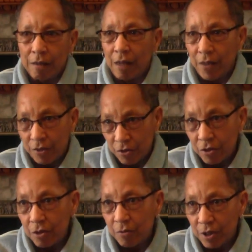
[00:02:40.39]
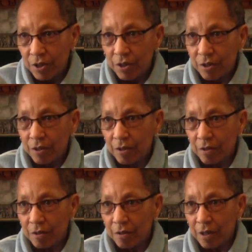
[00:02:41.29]
Now that's a good question.
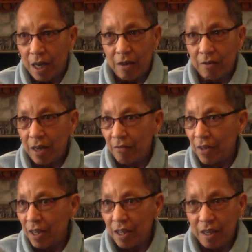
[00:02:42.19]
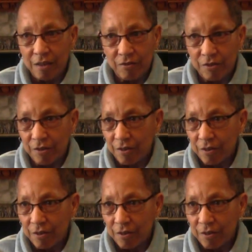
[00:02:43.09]
I don't have any answer.